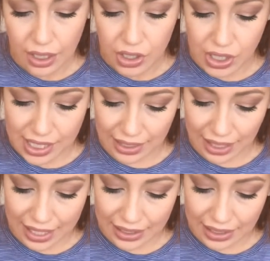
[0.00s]
Just
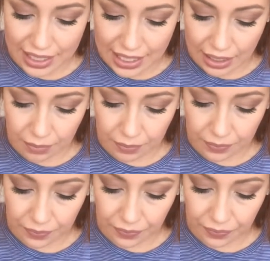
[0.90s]
lightly dab.
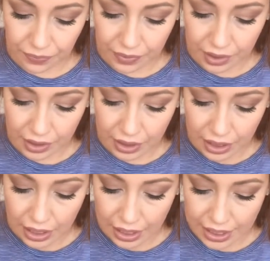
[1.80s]

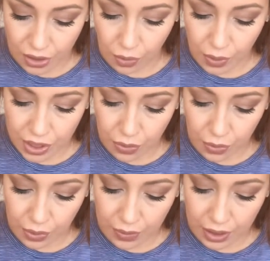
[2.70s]
I don't want to
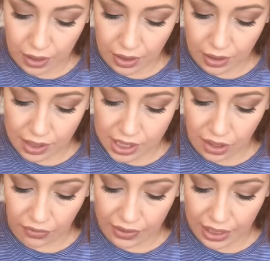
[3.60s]
ruin the
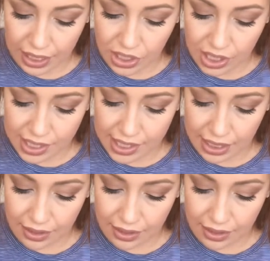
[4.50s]
silver that I just did.